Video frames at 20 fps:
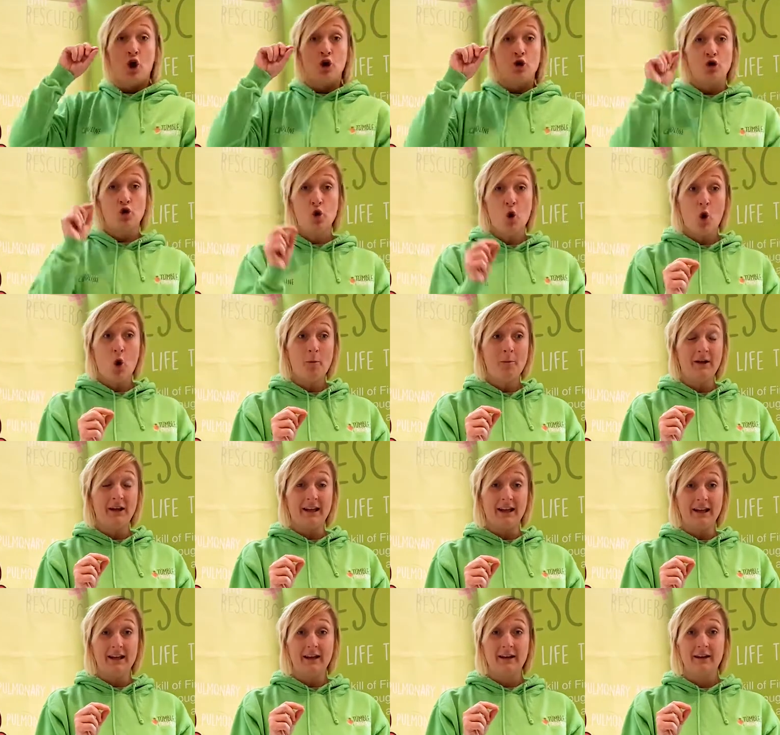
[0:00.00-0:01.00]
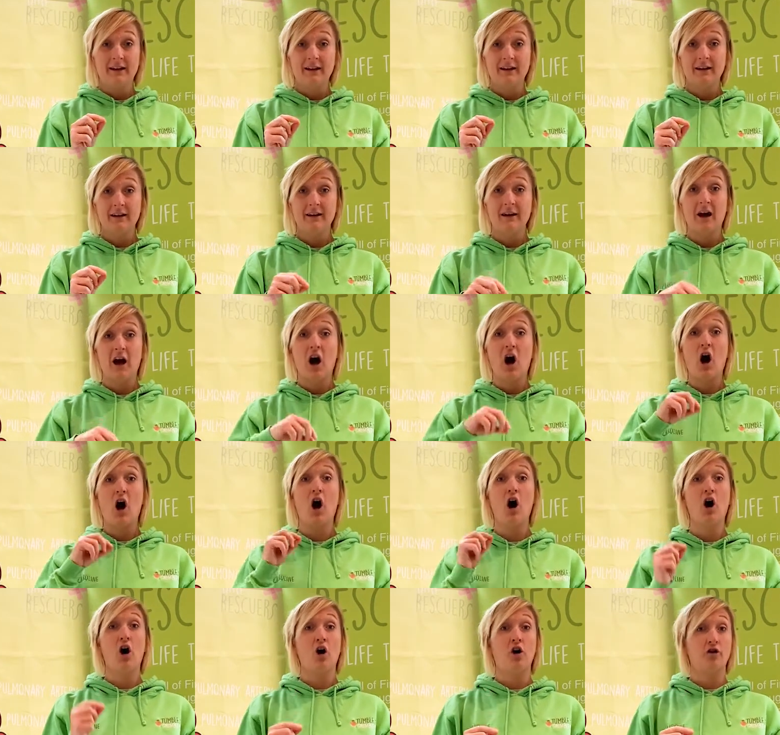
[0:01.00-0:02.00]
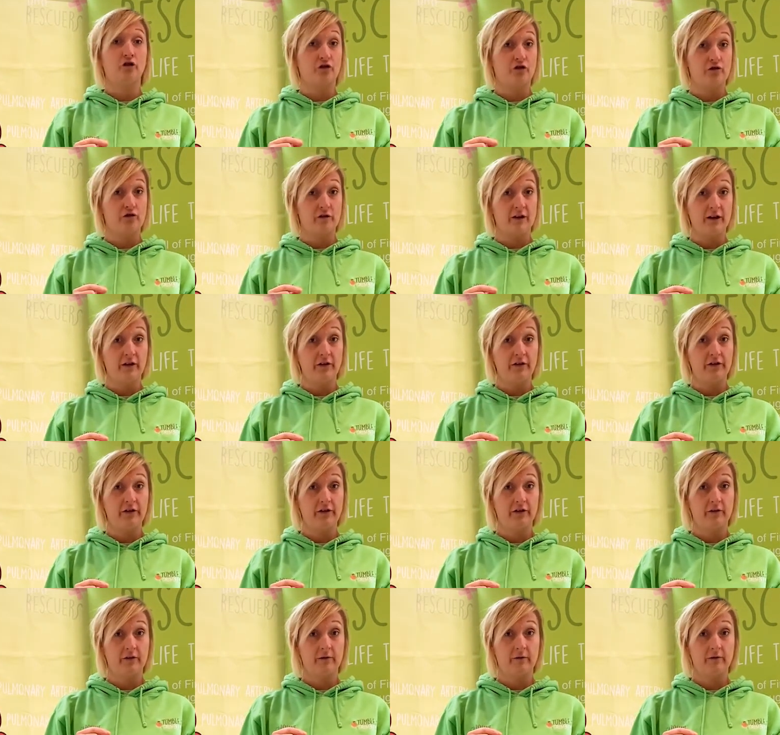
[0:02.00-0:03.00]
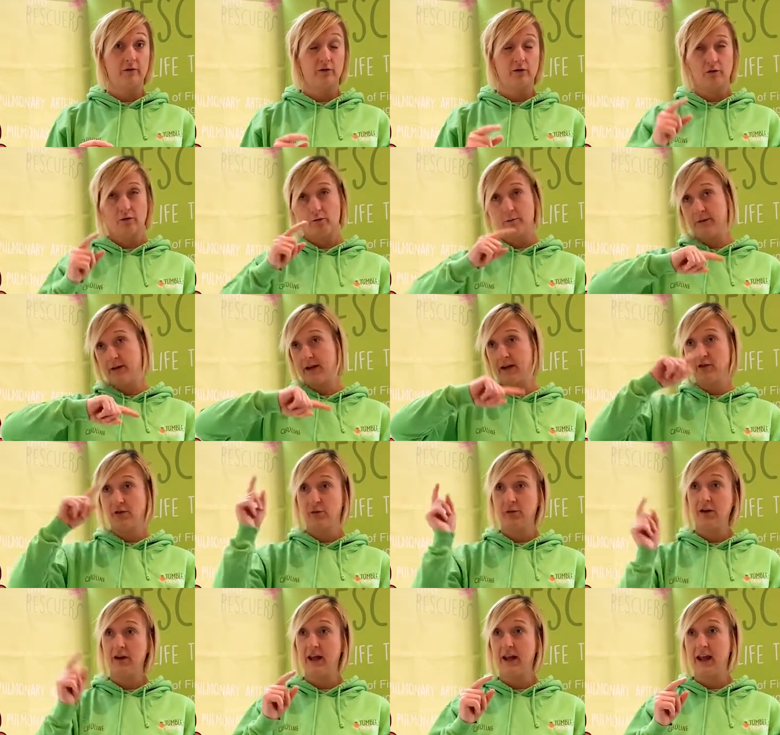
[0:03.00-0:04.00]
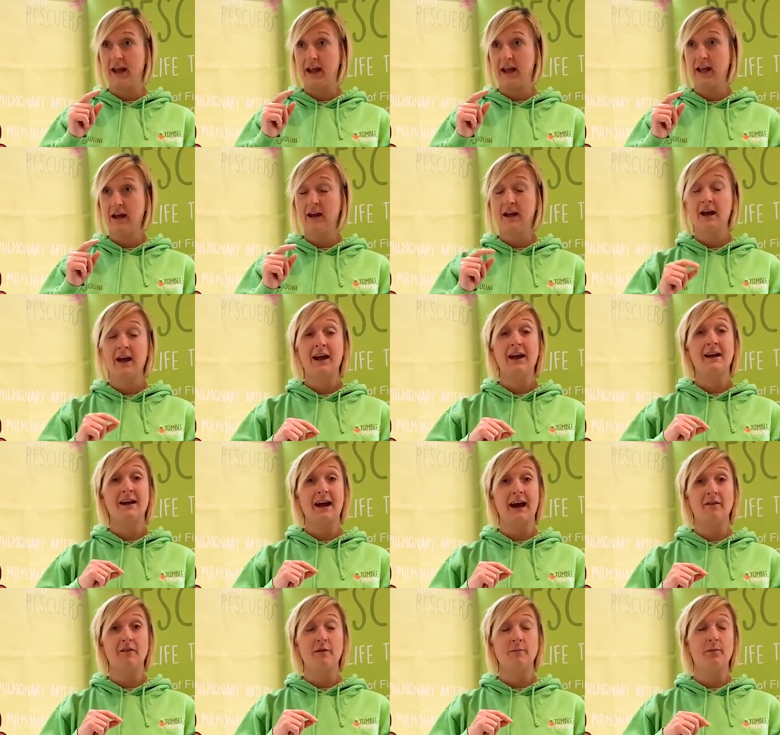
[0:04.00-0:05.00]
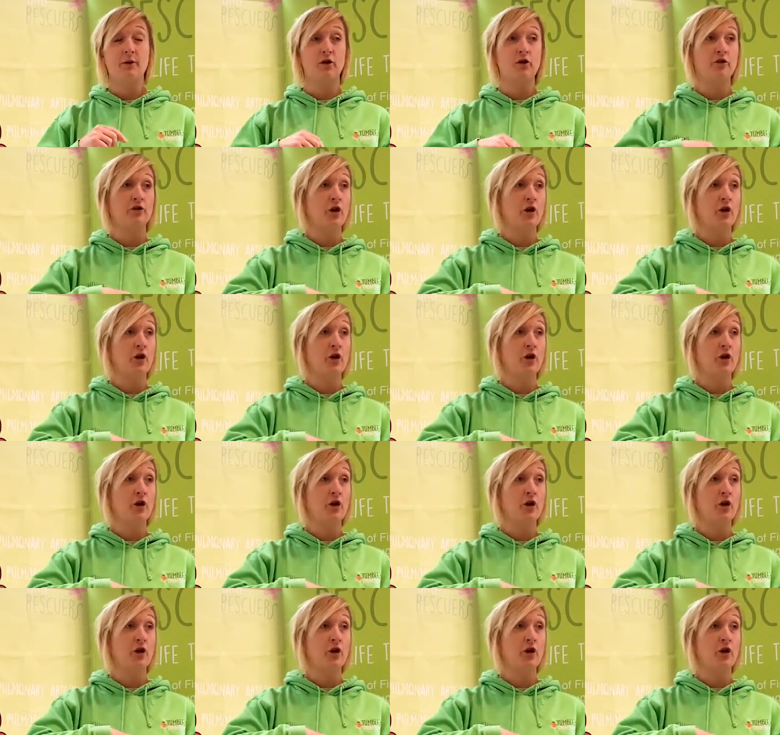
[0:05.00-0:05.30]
normally arteries, so it begins with an A, carry blood